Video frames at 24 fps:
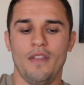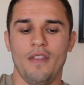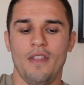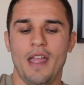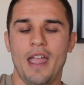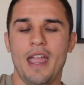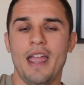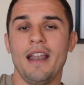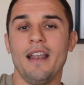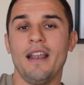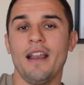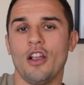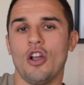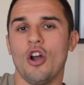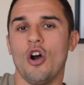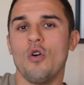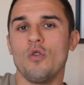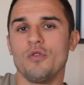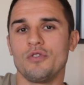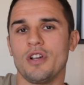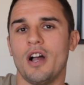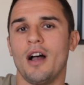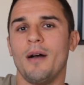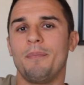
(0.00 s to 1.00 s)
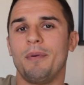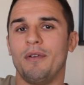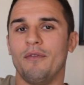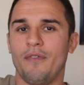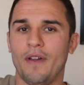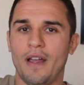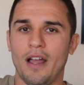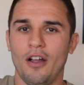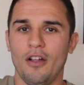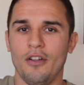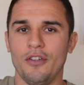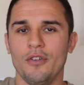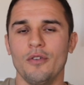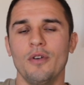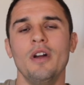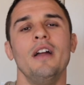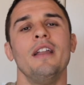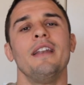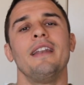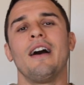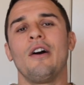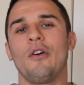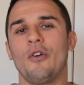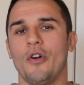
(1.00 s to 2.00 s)
it goes up in value.
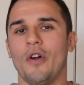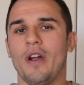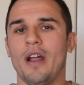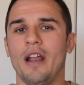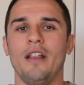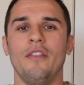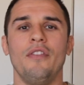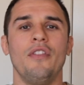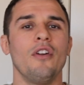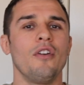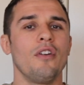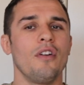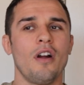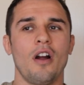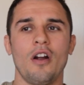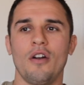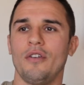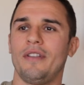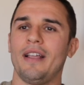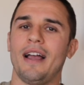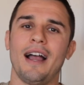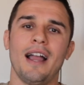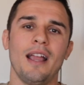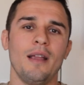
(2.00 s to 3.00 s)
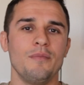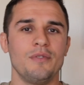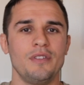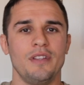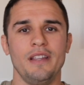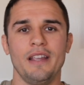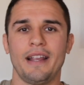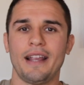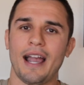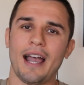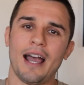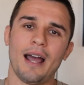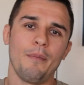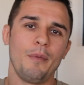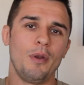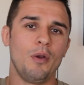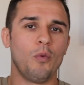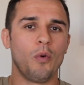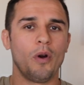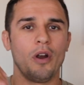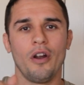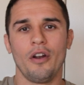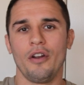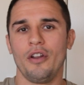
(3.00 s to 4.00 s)
Now, granted, there are times in the economy
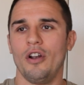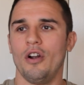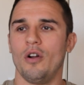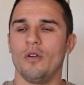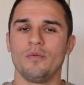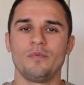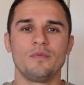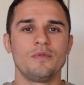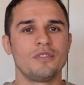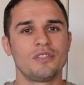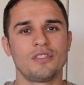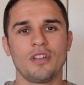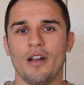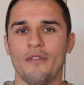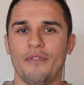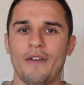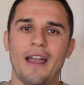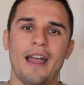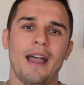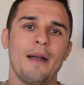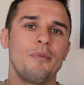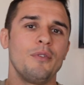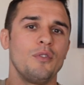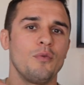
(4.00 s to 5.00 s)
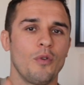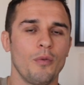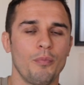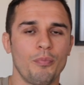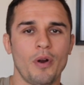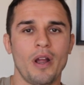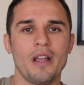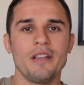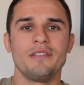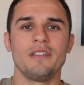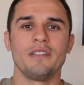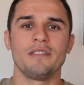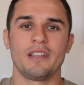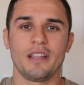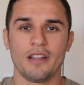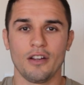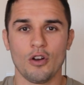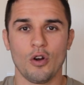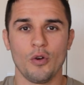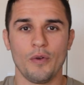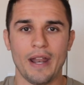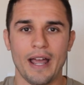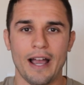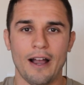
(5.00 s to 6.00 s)
where, stuff happens where prices can
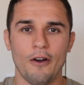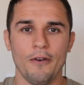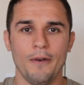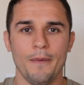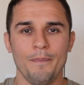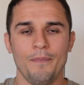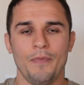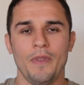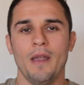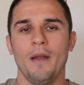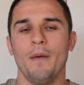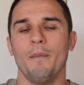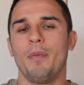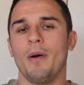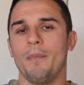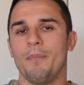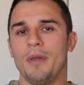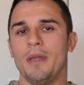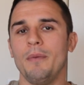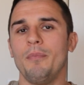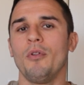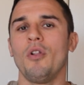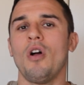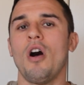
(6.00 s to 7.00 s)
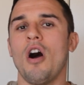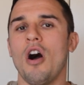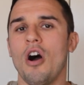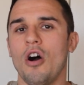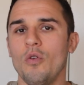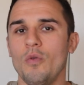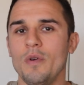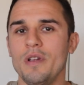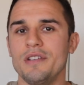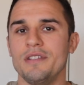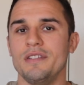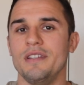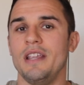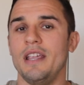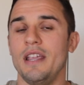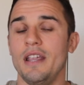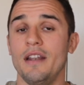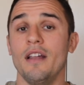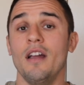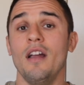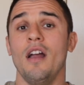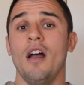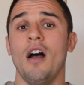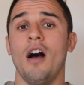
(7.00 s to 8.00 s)
go down, but people always
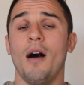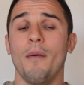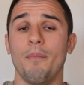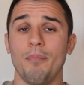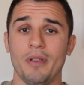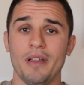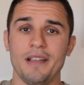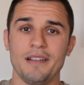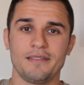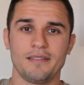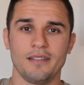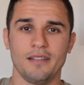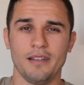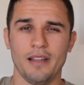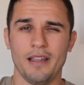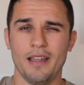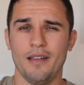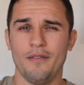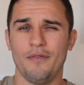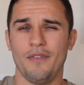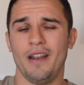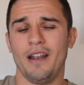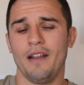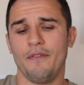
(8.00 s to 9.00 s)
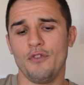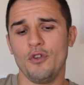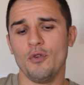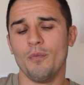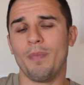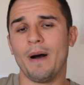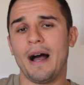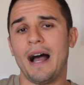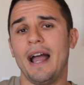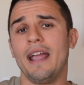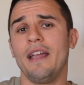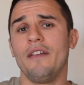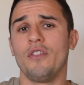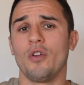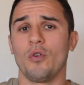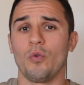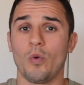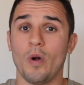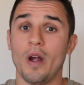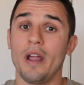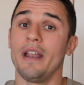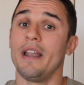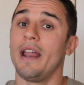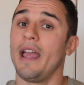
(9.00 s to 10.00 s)
need a place to live. And if you buy in the
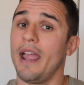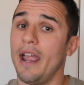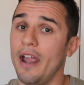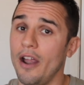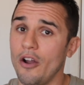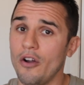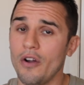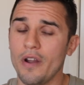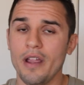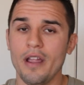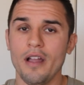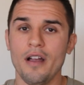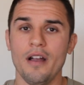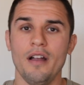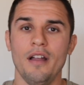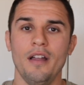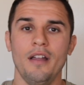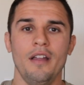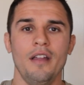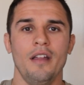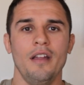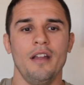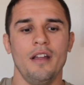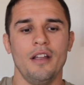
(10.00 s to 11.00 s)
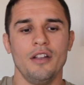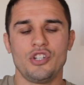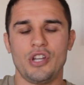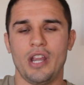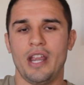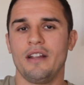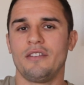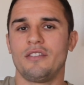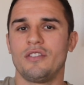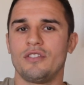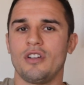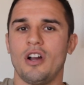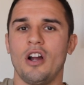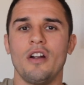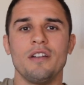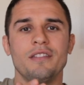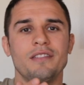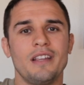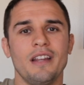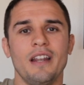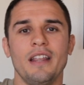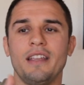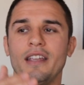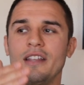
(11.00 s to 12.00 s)
right area, chances are it's
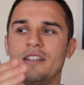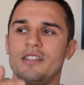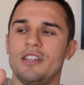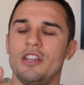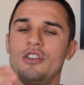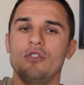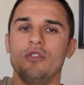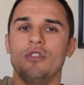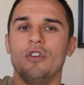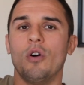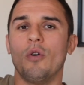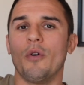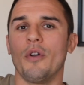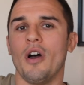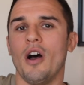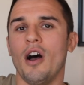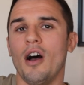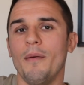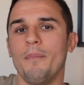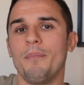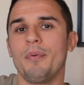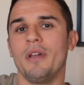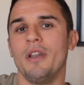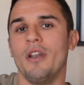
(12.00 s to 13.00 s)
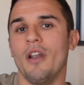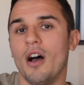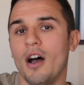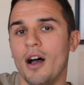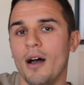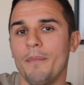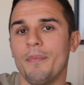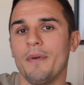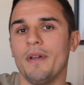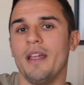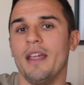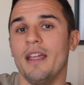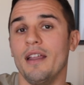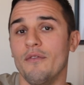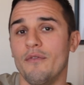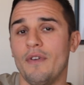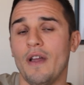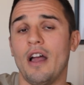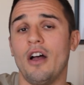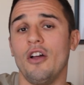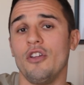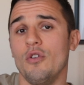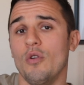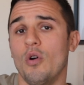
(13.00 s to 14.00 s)
going to continue going up and up in
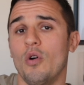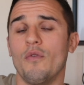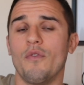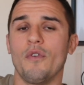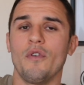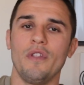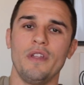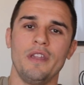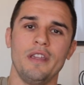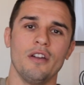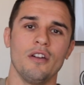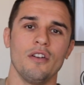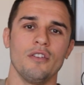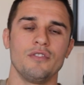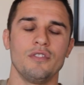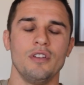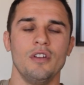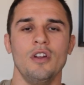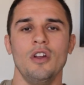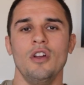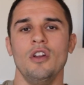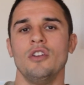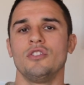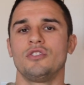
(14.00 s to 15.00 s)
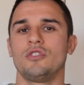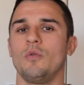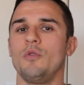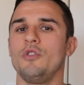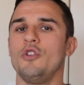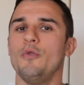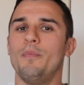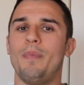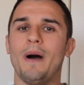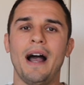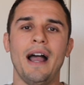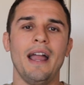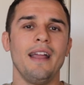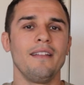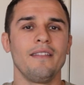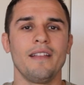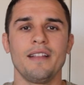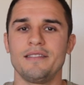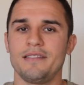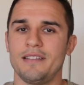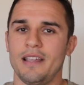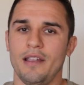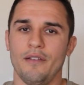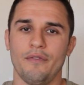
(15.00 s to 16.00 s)
value over the years. So when you buy it,
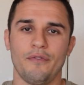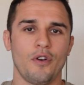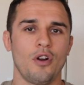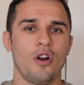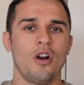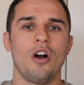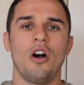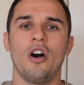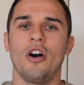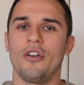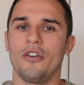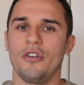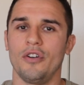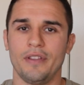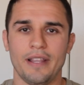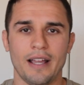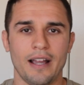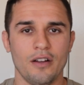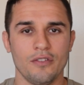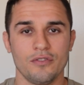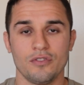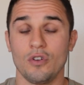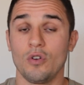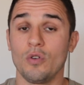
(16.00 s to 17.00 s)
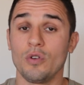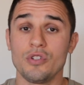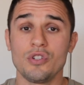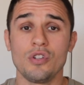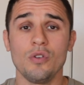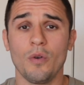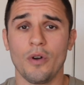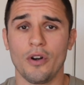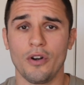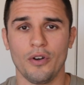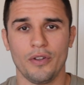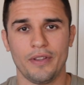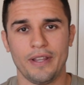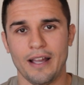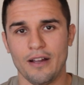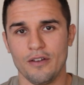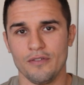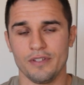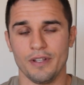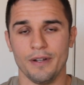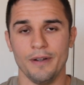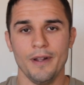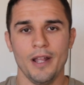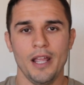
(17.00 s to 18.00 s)
let's say for $100,000 or
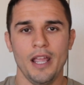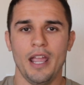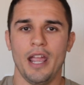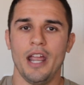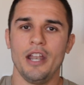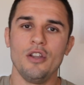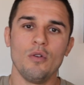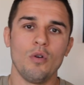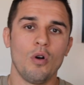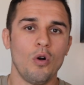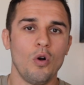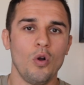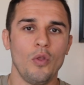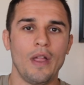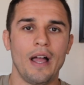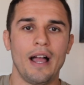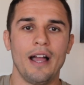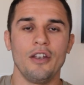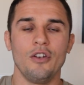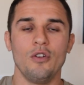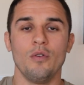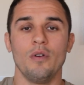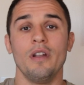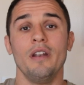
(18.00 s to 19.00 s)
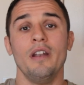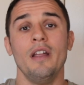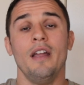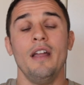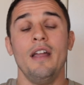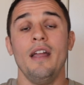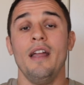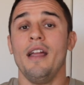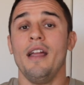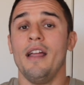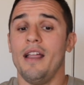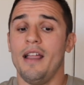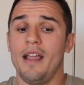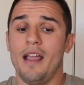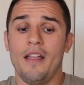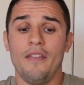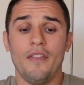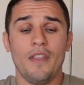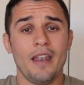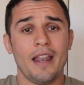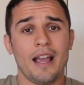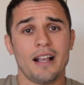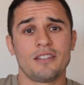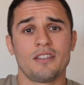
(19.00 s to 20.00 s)
$200,000, and you hold on to it, in
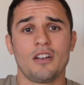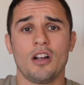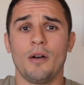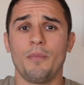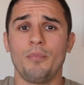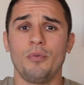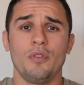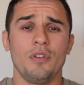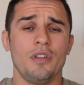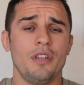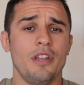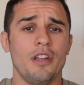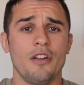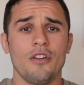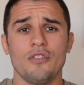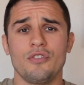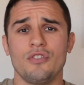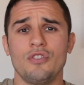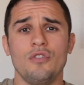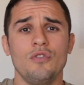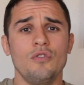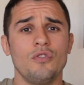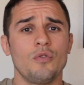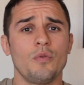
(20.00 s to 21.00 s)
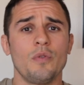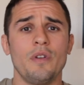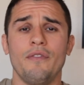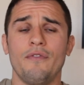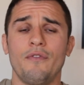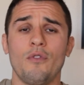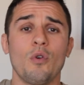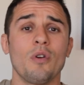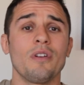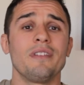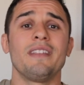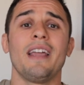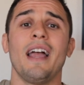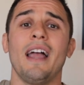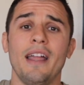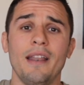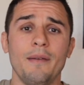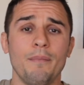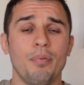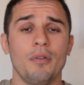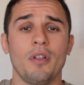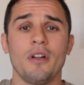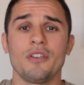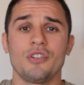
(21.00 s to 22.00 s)
the next couple of years, 2, 3, 4, 10
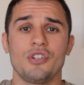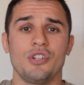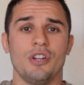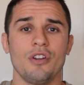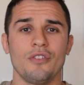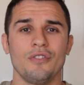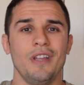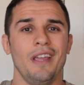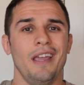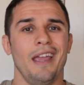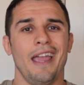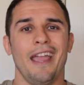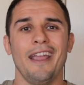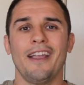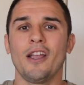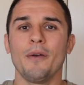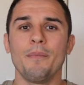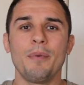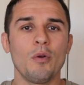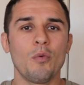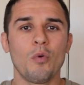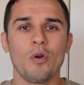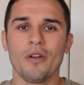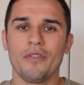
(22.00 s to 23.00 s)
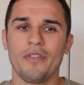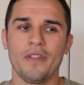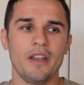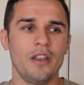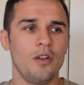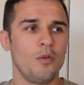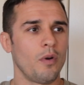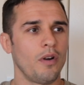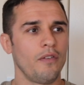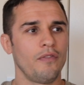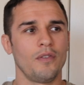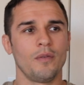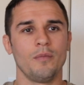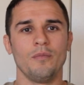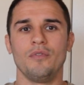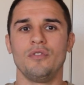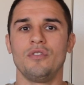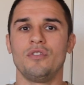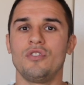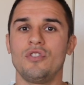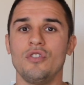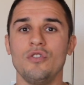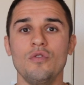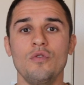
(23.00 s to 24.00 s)
plus years, it could be worth anywhere from
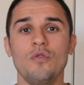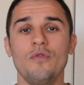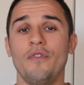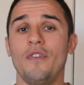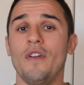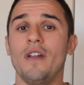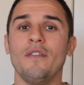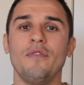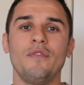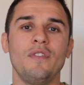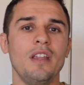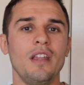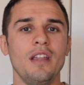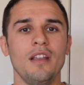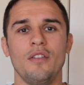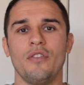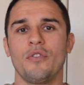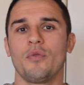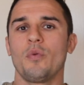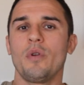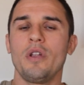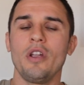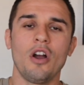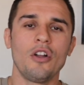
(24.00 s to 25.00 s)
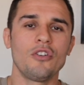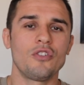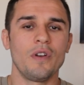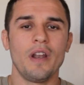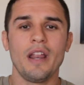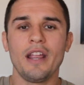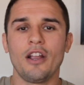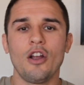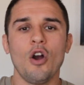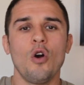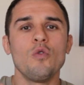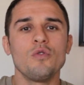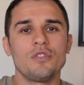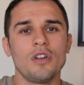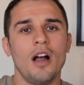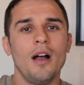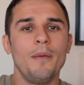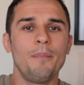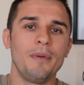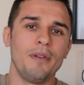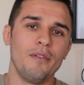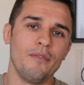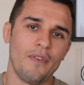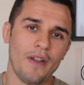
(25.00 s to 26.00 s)
$250, $300. It goes
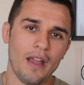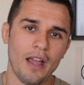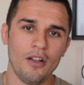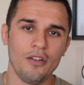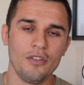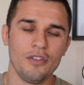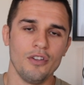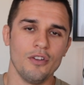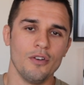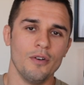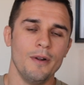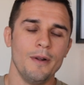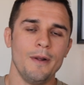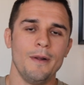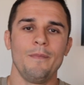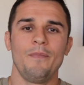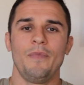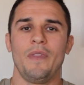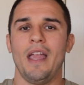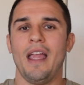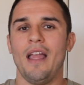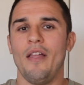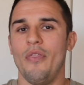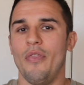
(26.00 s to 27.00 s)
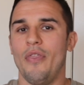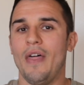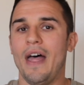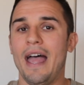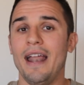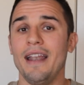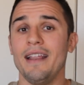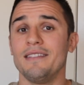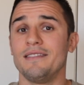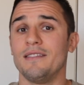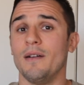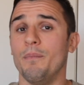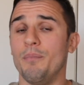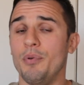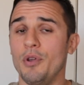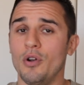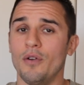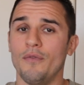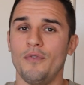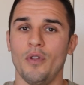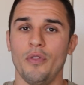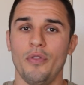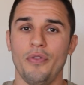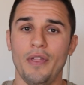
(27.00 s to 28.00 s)
up in value. And that is a
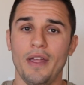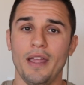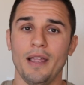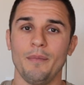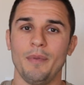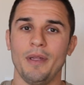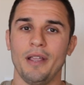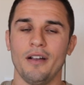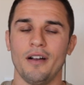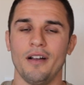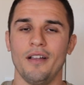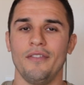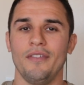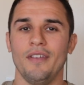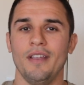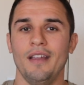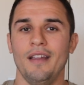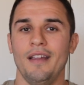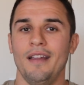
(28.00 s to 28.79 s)
beautiful thing, because